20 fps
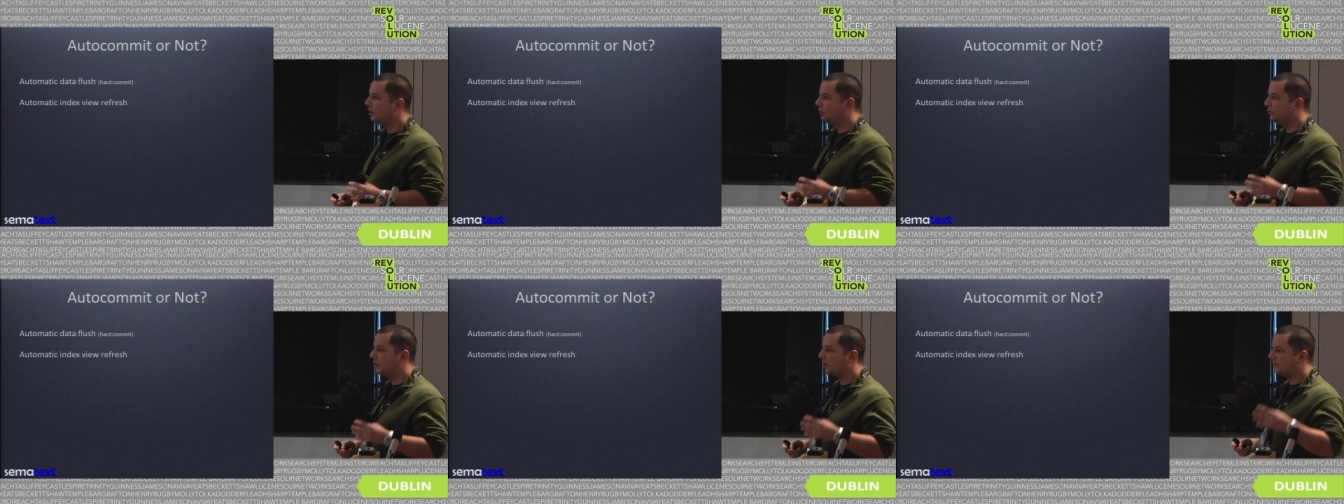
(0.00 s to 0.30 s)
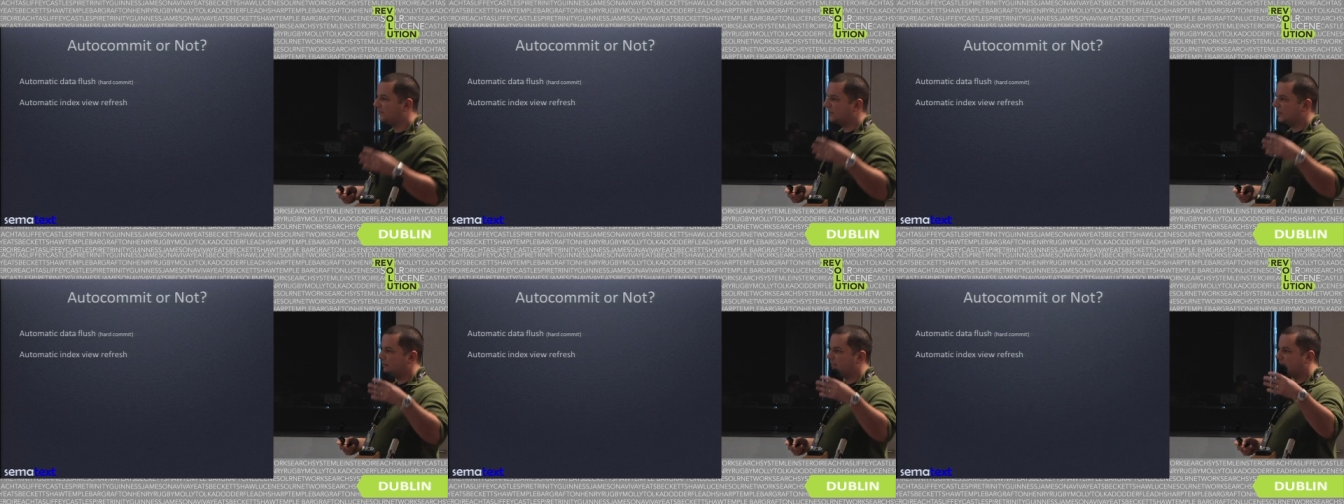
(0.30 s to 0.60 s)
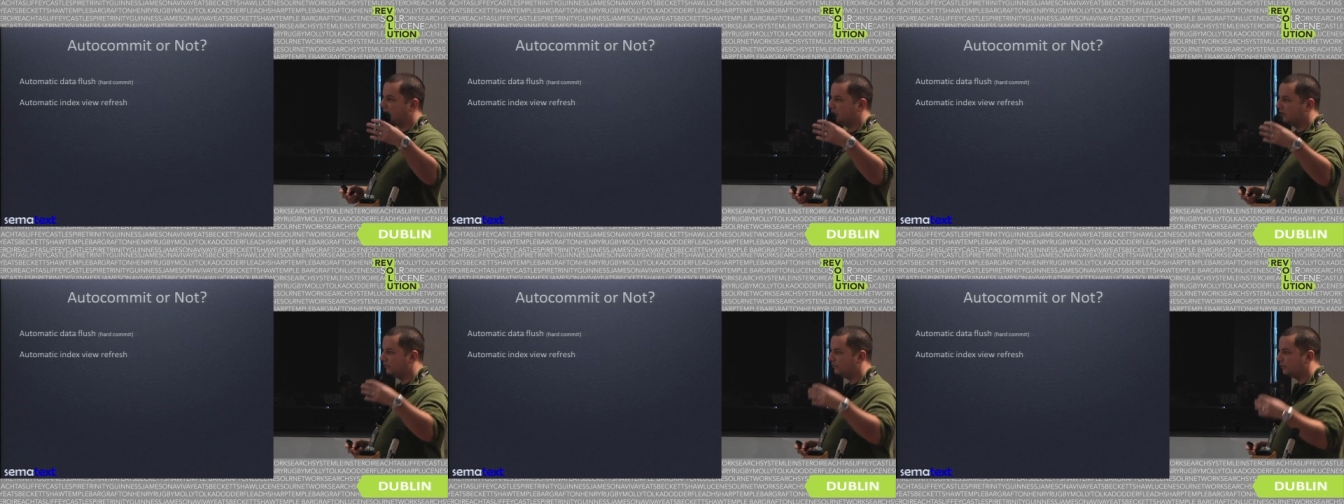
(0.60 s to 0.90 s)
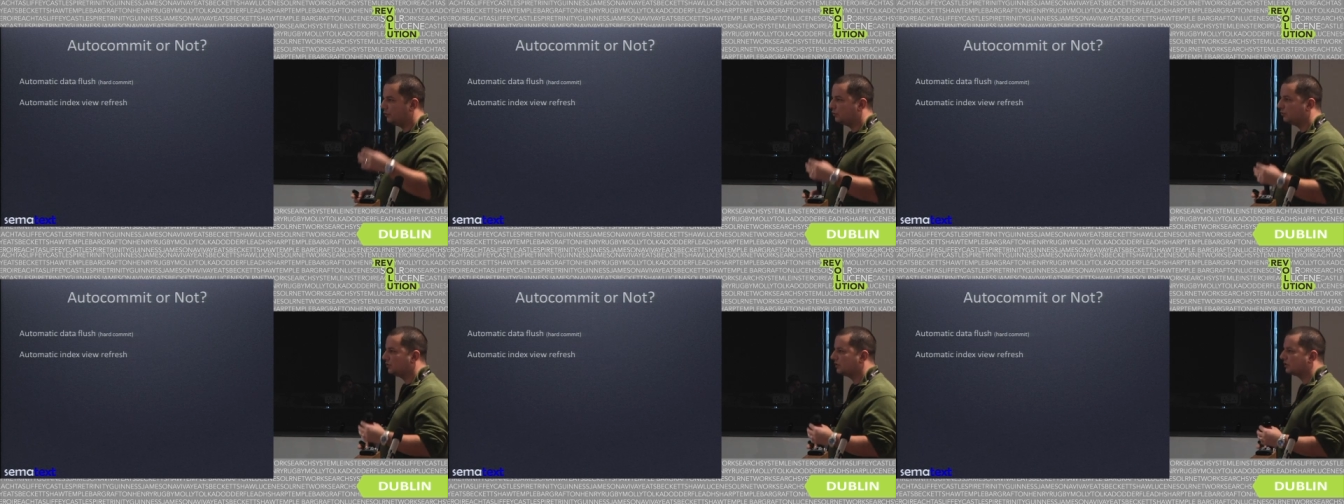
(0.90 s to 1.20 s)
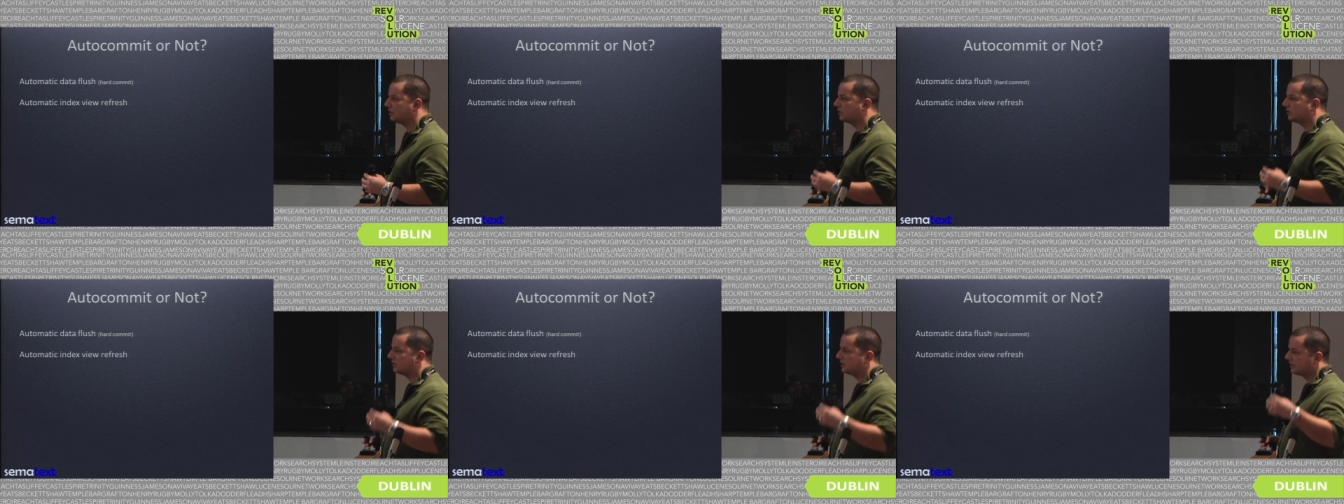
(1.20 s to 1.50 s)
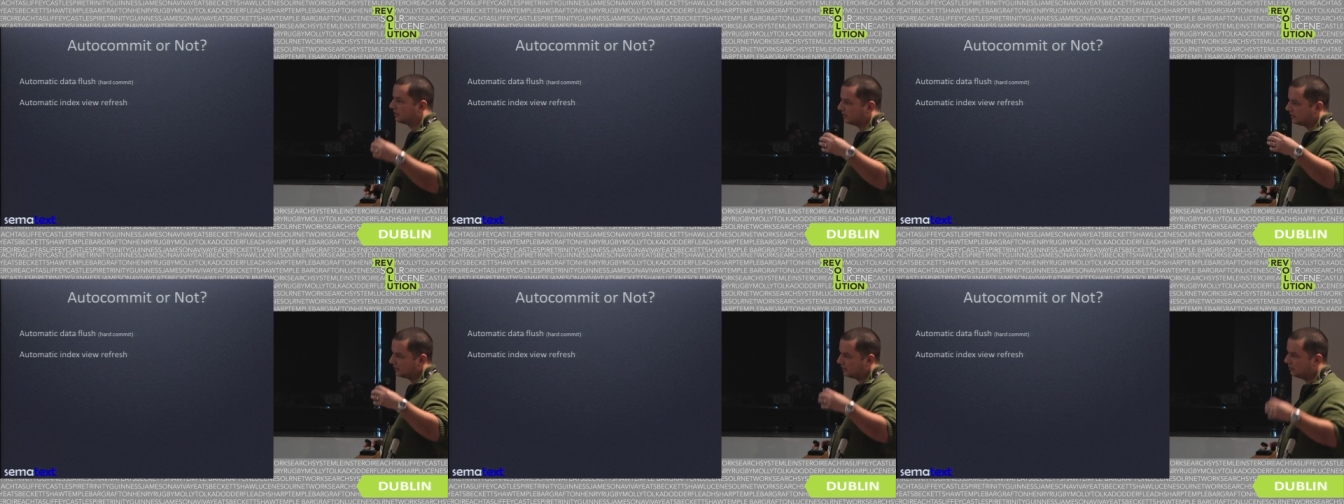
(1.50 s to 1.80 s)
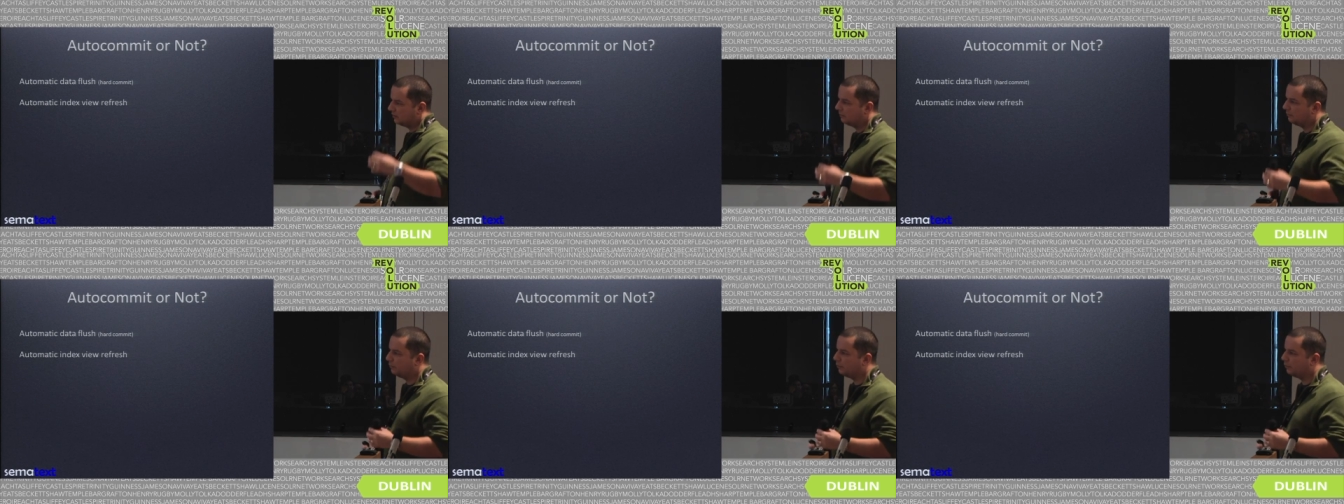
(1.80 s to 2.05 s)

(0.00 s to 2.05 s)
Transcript: You have some kind of users uh,